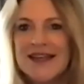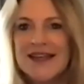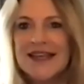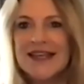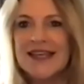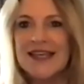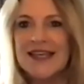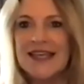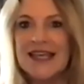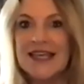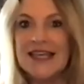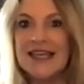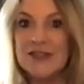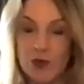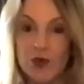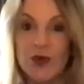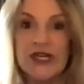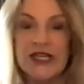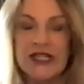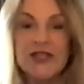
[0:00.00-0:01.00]
it's
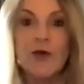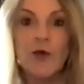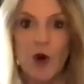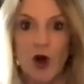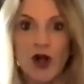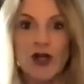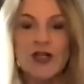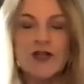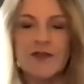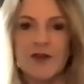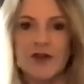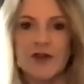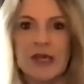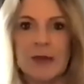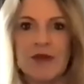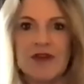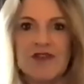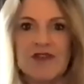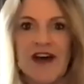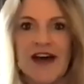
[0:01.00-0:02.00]
really worked for
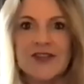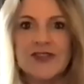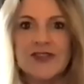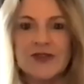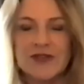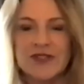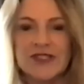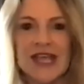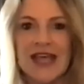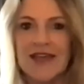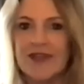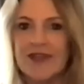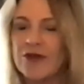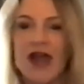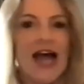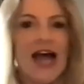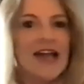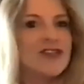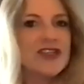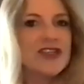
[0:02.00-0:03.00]
some advisors, and they're
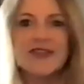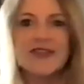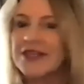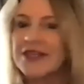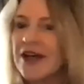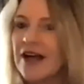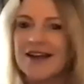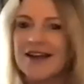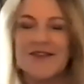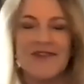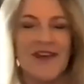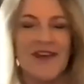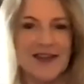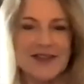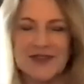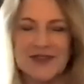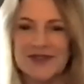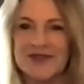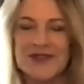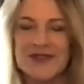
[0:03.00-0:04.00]
not just the young
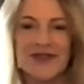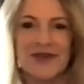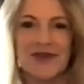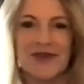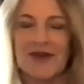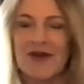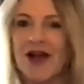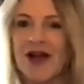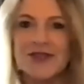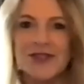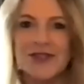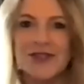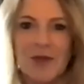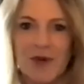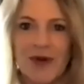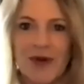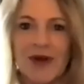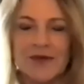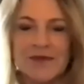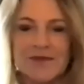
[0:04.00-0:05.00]
advisors, they're across the
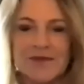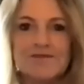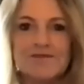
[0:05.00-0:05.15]
board.